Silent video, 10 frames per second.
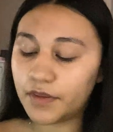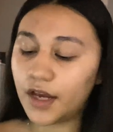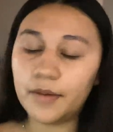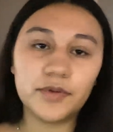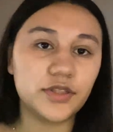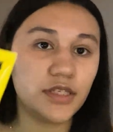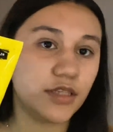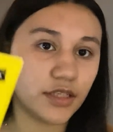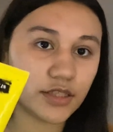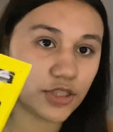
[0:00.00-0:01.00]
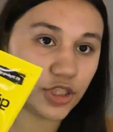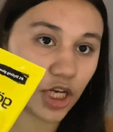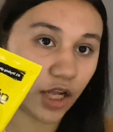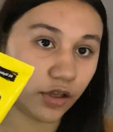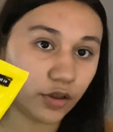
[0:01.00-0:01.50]
I'm using this
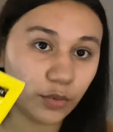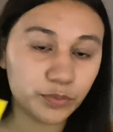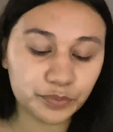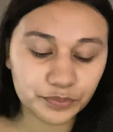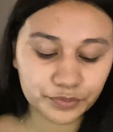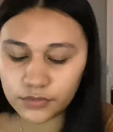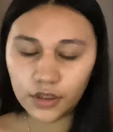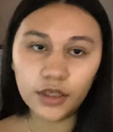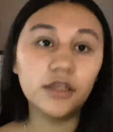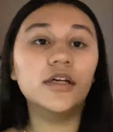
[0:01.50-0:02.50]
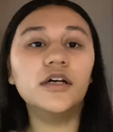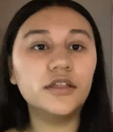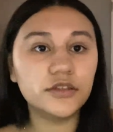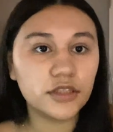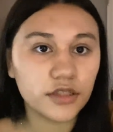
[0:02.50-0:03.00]
gel
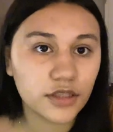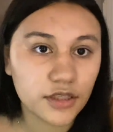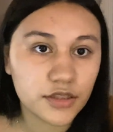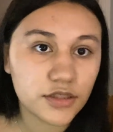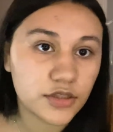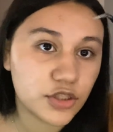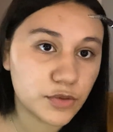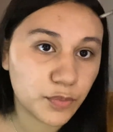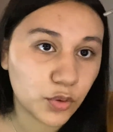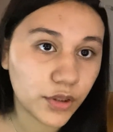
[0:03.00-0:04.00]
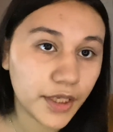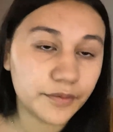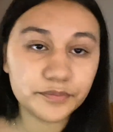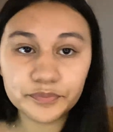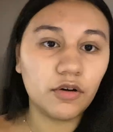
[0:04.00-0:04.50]
and this spoolie.
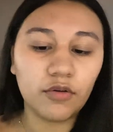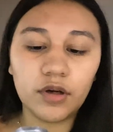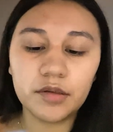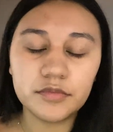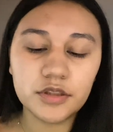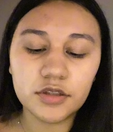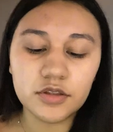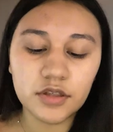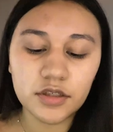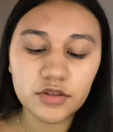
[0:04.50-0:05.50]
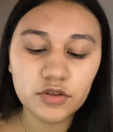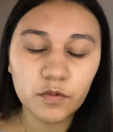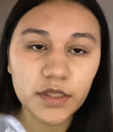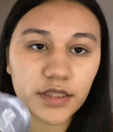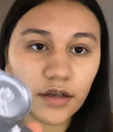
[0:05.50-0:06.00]
So I'm just gonna like
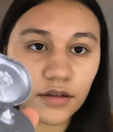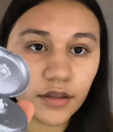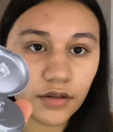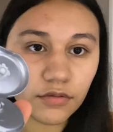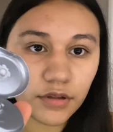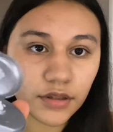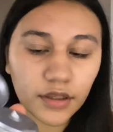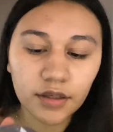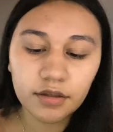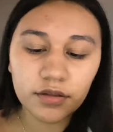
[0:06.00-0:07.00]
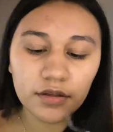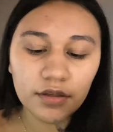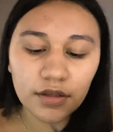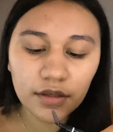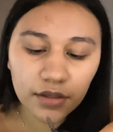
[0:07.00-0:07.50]
squeeze out a little like that,
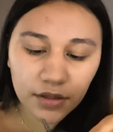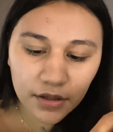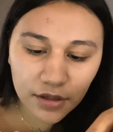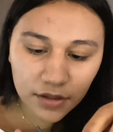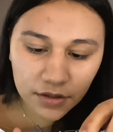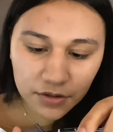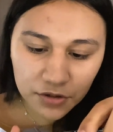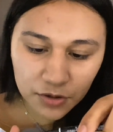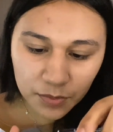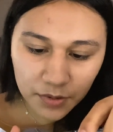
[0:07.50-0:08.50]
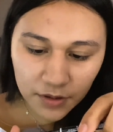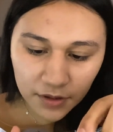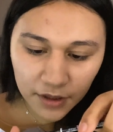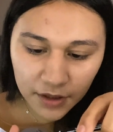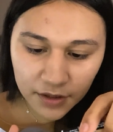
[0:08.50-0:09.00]
and then just put
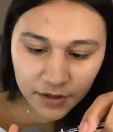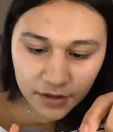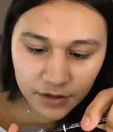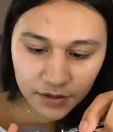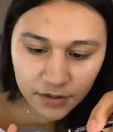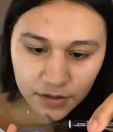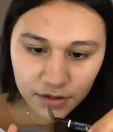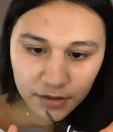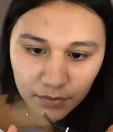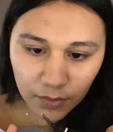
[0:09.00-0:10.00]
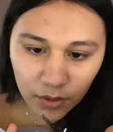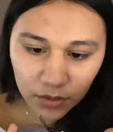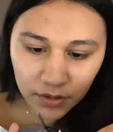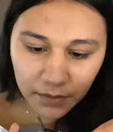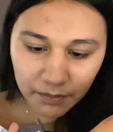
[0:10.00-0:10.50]
like a
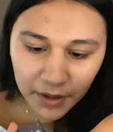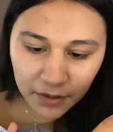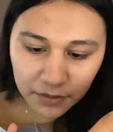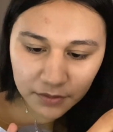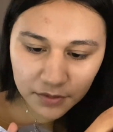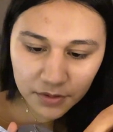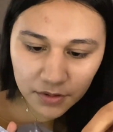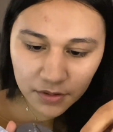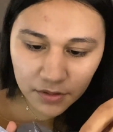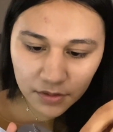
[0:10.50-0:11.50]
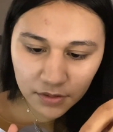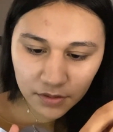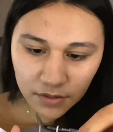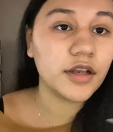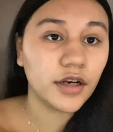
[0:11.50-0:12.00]
small amount.
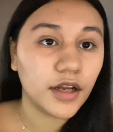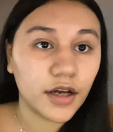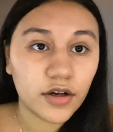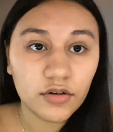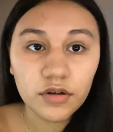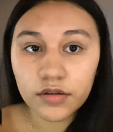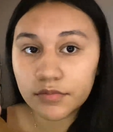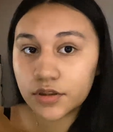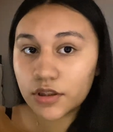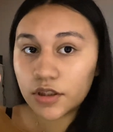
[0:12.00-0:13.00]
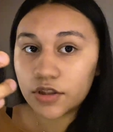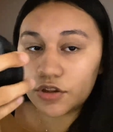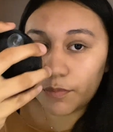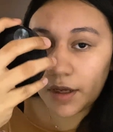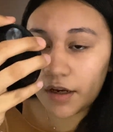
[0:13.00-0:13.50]
And now I'm just gonna
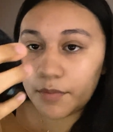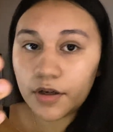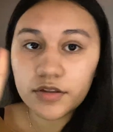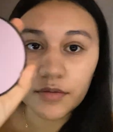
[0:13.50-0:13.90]
do my eyebrows.